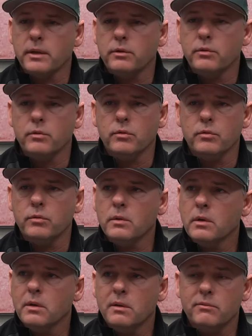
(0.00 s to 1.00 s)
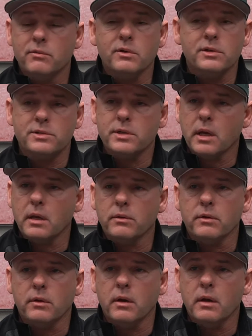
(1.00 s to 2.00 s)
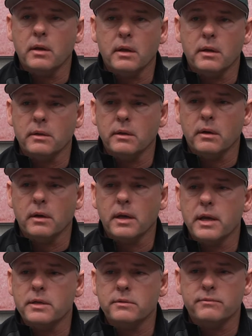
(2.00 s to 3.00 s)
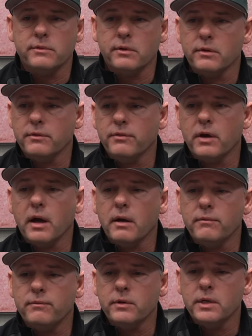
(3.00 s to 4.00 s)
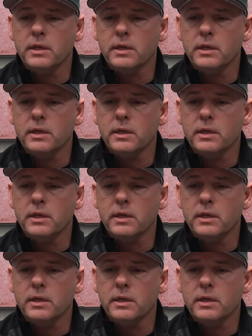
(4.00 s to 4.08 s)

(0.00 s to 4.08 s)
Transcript: IQ really second to none at a young age of 35.